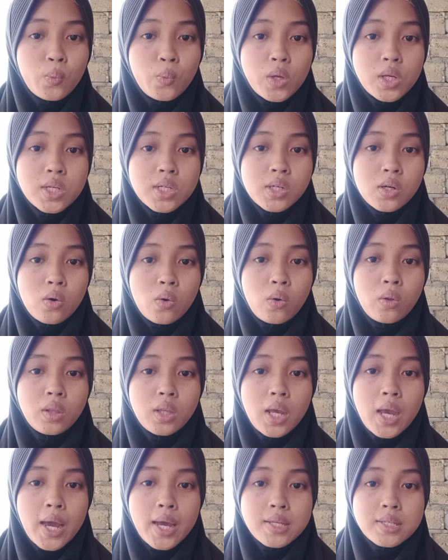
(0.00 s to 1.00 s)
which
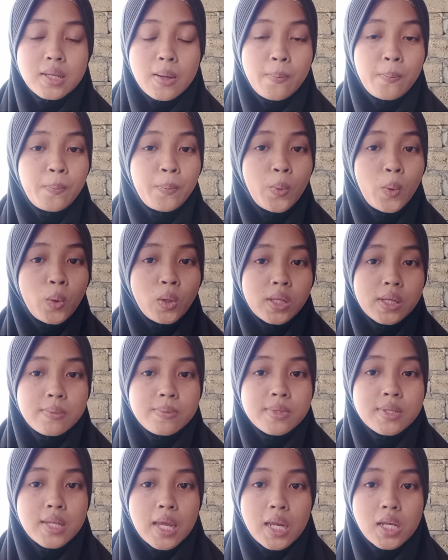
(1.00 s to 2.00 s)
only has a polyp
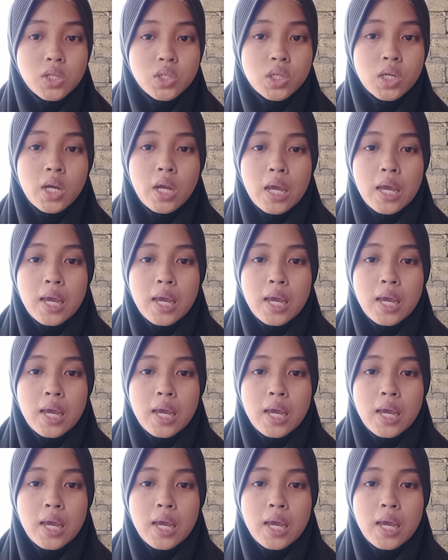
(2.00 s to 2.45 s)
stage.